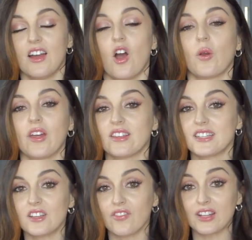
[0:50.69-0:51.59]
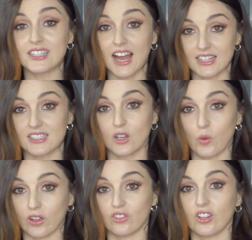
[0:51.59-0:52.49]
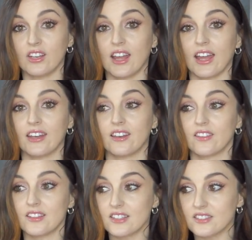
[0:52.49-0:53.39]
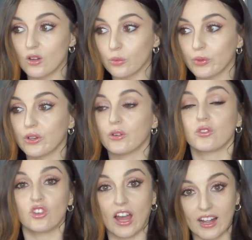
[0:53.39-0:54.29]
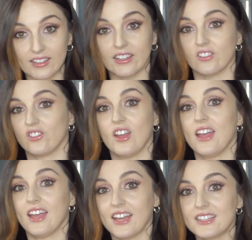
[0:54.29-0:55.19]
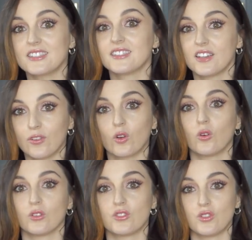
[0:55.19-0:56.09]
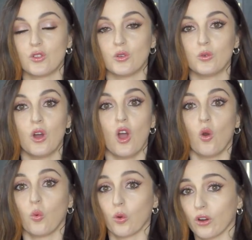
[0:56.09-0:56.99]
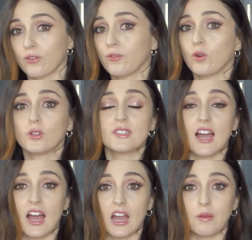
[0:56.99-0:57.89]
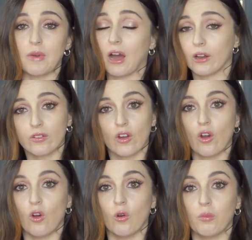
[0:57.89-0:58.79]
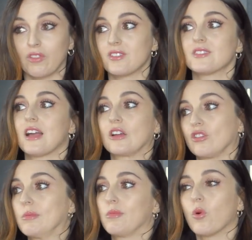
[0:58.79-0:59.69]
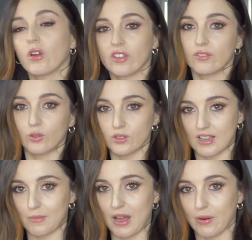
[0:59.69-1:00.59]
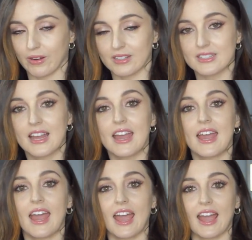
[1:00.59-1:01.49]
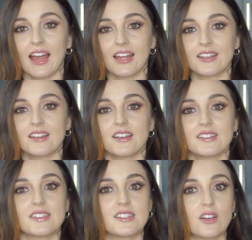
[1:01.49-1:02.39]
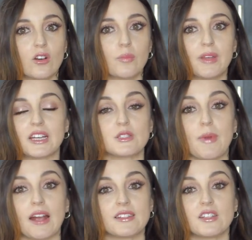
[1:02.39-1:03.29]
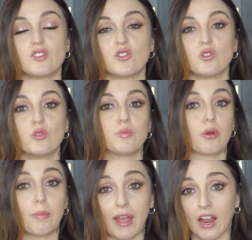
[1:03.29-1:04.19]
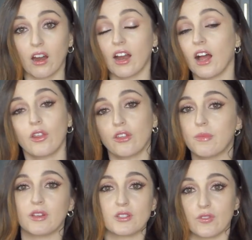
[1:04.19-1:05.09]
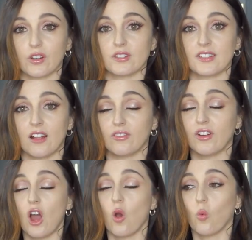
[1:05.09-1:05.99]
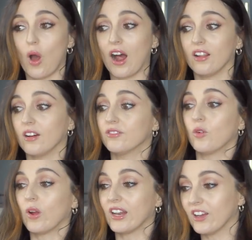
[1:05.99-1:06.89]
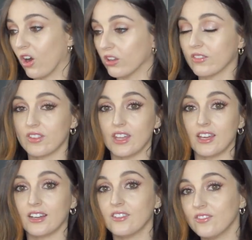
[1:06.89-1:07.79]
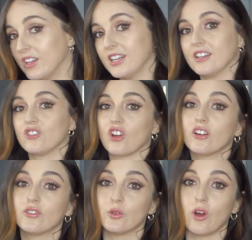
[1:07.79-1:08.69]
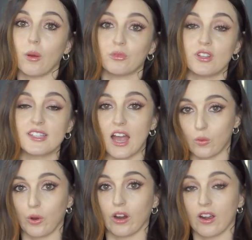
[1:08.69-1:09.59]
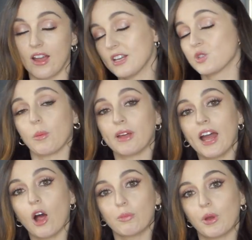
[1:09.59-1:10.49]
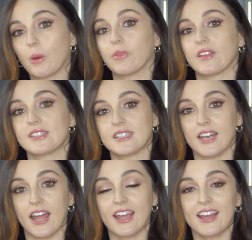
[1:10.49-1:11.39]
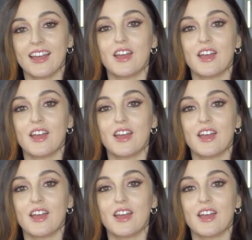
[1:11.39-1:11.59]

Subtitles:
Okay, this is a fantastic question, and this is a real challenge. It's difficult to work full-time out of the home. This is actually more than full-time hours, and still be expected to prepare healthy meals for yourself while avoiding all of the convenient junk food options at work. So I'm gonna help you out with this today.